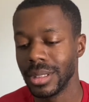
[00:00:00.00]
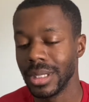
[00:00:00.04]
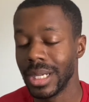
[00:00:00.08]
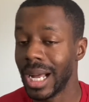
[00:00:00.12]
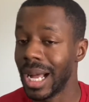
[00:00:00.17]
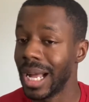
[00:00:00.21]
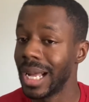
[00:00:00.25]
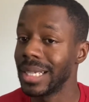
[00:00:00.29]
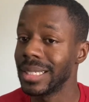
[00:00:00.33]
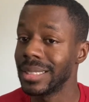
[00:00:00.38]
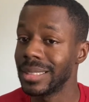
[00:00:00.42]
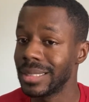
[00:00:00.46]

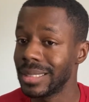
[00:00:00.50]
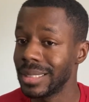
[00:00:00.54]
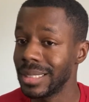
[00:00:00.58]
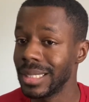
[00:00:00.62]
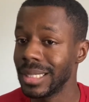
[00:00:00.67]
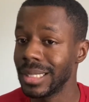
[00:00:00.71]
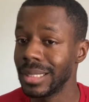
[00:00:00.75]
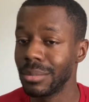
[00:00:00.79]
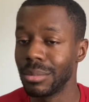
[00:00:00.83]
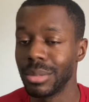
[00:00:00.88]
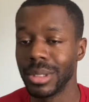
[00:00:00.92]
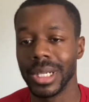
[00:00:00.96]
I see
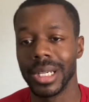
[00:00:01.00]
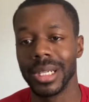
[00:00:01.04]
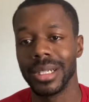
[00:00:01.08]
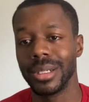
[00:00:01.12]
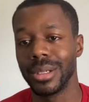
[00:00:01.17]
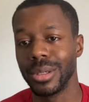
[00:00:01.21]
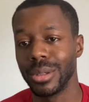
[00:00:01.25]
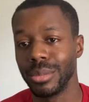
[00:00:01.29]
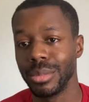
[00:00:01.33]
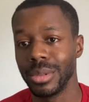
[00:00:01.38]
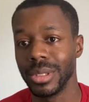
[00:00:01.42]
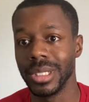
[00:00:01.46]
it, but I
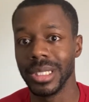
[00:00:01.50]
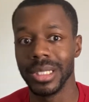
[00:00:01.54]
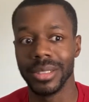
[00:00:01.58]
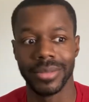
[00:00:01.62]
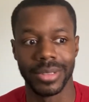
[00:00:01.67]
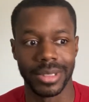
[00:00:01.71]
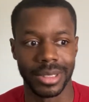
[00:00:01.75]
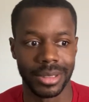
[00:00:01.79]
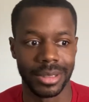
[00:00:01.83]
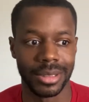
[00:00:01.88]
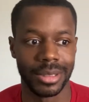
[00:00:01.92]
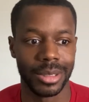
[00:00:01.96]
don't believe
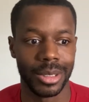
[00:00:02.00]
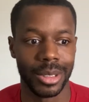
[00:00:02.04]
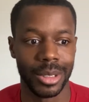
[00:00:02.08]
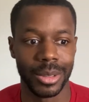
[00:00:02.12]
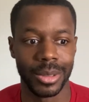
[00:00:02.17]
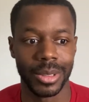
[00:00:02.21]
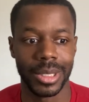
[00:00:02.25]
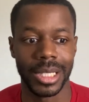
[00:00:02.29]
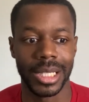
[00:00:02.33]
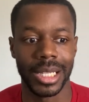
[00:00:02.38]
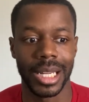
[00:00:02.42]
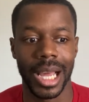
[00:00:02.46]
it, you know,
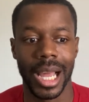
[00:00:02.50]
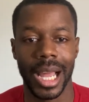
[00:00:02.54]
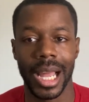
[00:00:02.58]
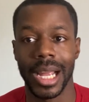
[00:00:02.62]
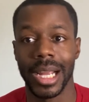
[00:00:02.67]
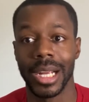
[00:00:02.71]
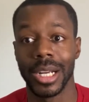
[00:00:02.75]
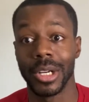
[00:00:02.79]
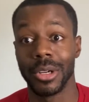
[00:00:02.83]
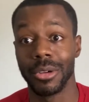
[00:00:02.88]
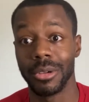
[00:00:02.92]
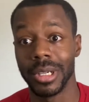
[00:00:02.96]
and I
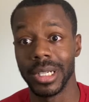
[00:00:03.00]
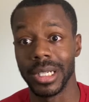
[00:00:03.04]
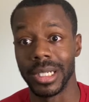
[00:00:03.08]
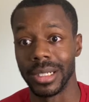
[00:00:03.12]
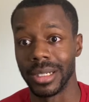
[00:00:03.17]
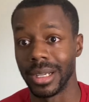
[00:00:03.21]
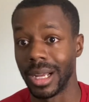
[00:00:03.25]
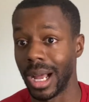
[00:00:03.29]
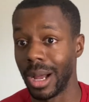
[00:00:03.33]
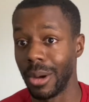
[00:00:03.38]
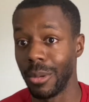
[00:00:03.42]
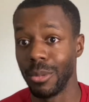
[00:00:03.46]
agree.
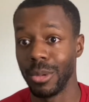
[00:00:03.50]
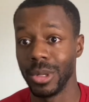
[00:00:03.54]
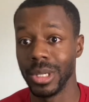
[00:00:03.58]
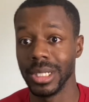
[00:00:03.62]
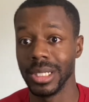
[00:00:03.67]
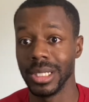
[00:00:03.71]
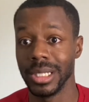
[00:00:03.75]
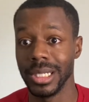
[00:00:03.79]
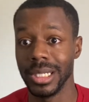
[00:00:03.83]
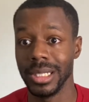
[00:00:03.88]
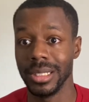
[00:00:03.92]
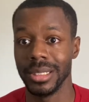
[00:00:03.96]
I
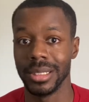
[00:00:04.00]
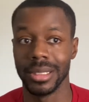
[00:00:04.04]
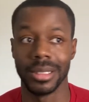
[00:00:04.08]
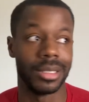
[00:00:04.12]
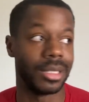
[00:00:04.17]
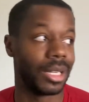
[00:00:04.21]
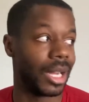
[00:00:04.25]
wouldn't either.